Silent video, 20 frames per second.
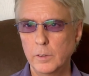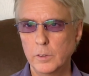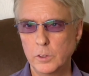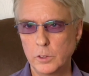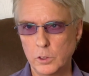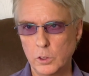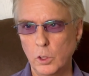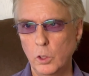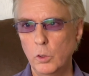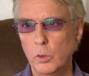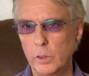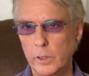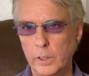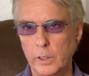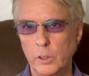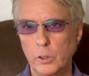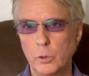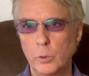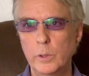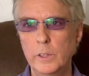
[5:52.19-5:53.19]
slowly
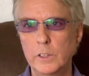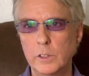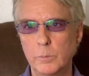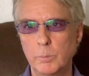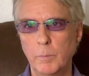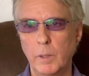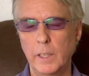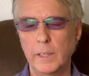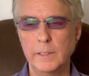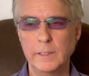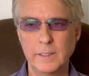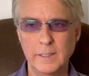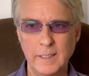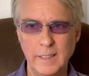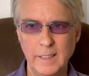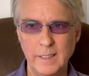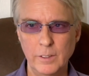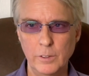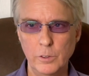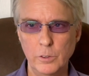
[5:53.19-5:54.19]
increased my
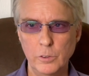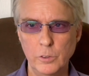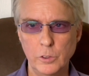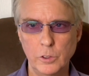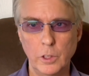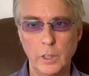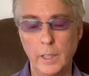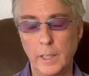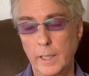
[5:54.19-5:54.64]
skills